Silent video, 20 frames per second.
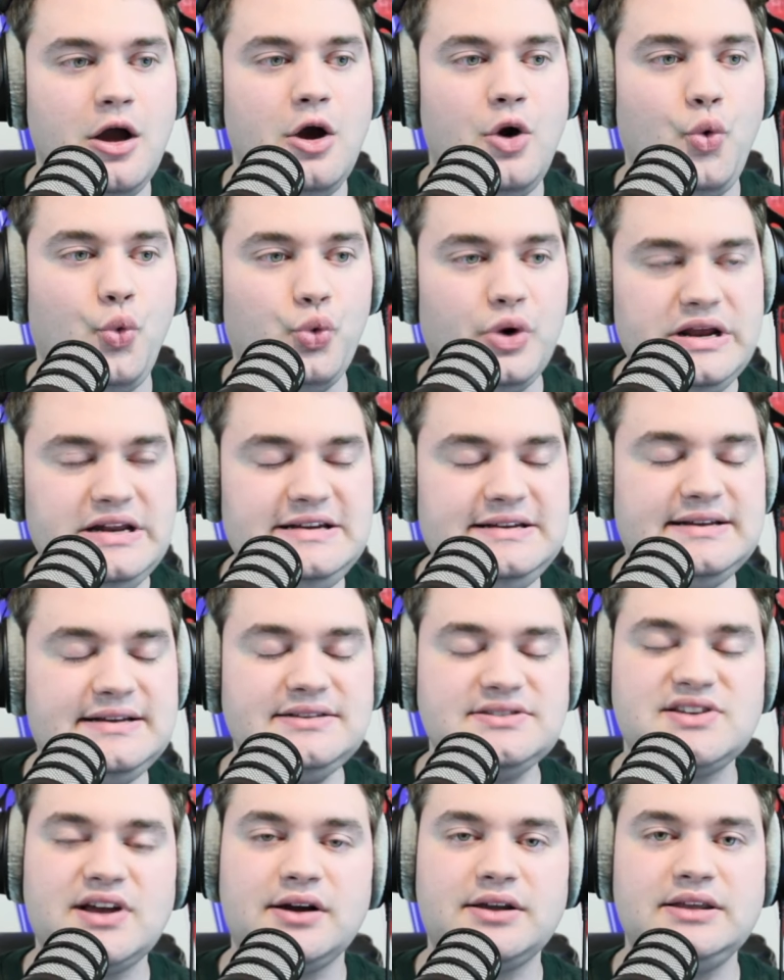When
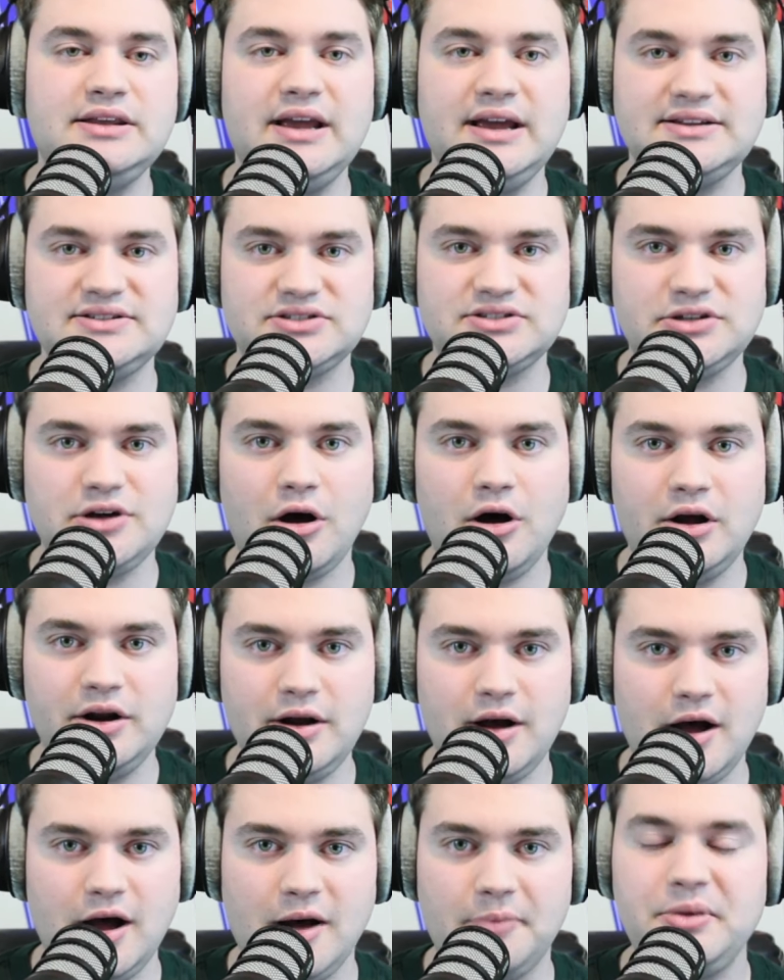Kentucky has gone
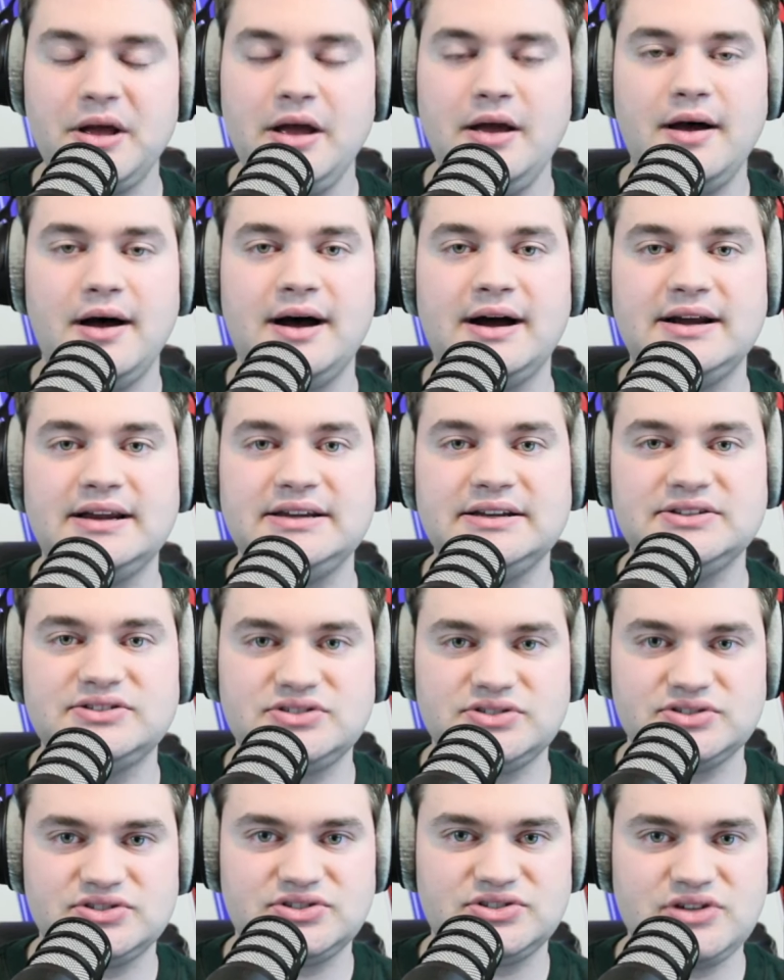up
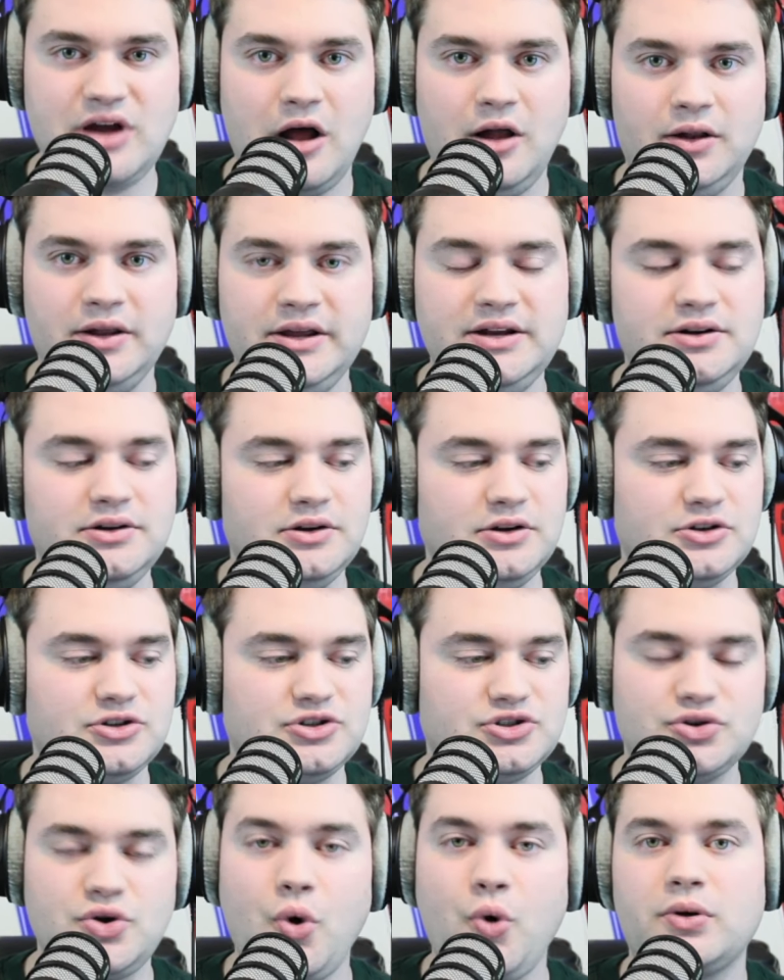against solid
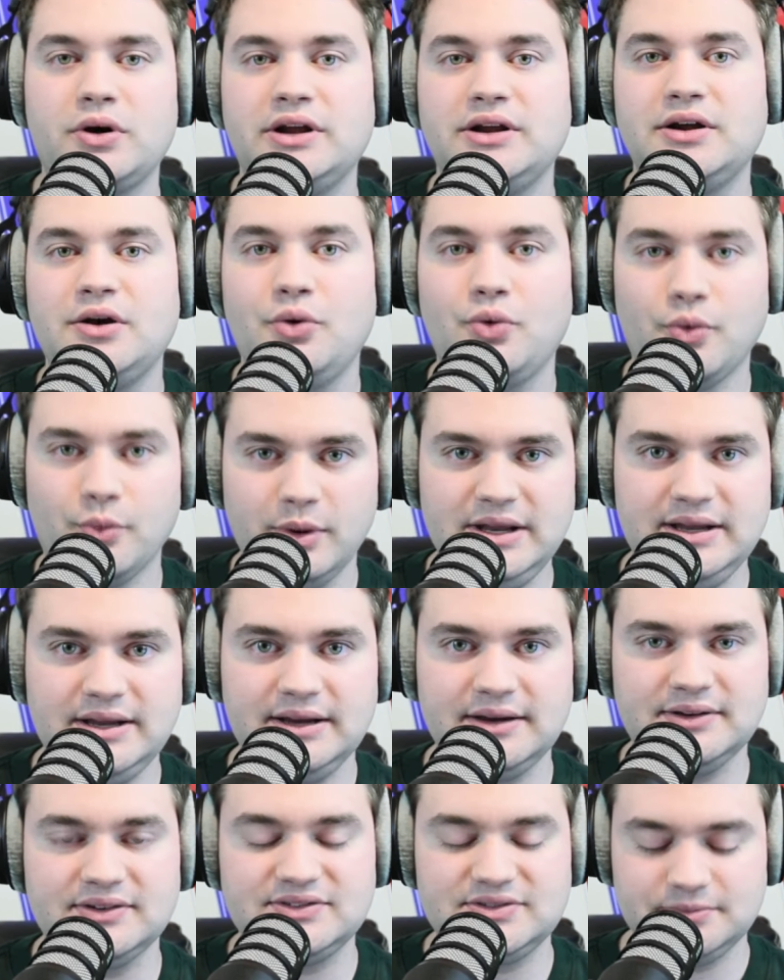scoring
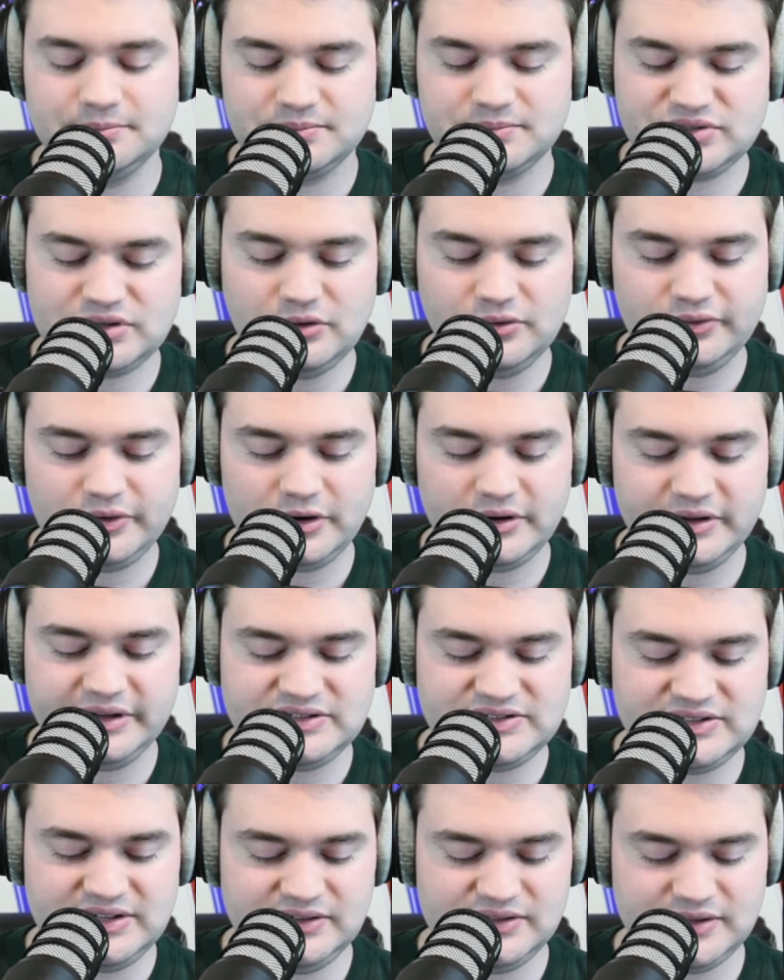wings so far this
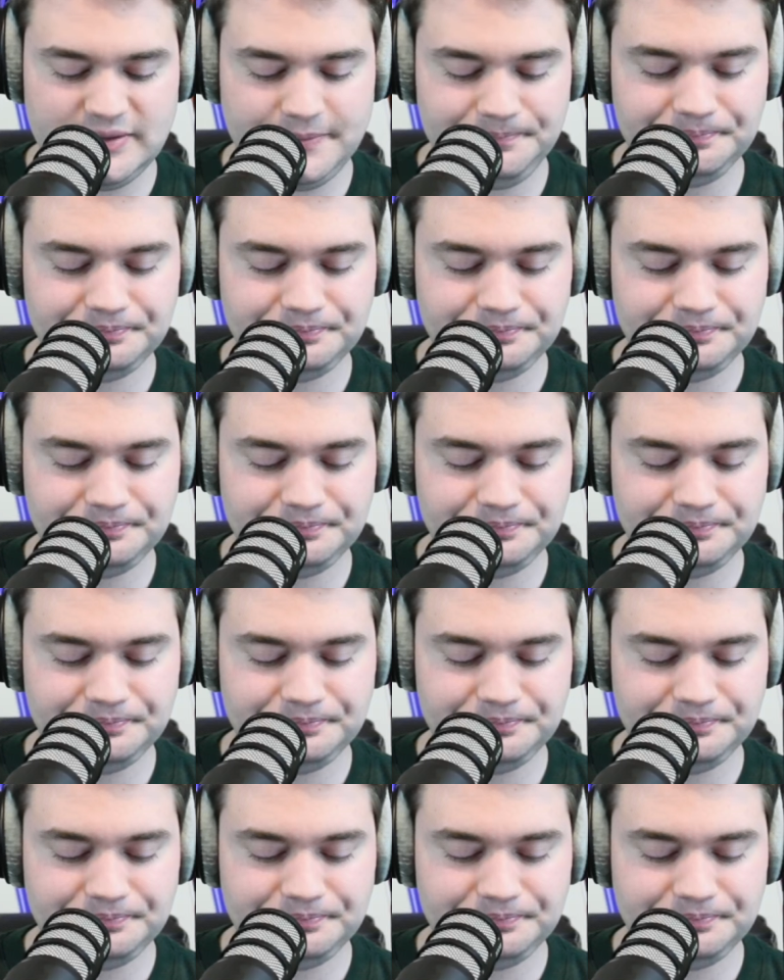season,